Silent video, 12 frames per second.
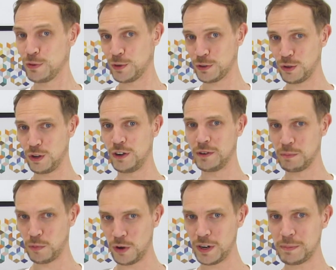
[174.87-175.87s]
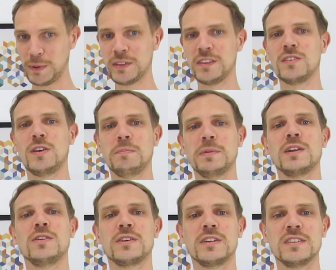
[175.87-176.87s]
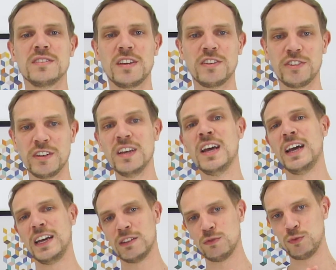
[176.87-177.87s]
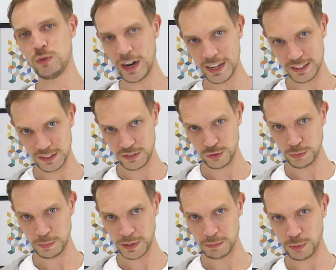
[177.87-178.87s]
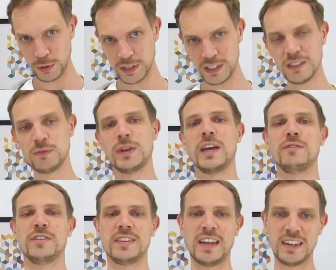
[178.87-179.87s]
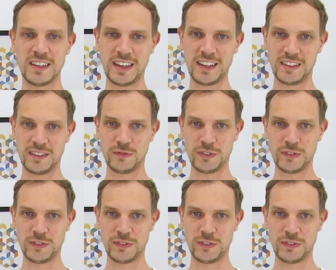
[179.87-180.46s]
you want to learn more about the topic localization and why it is super important, we have a dedicated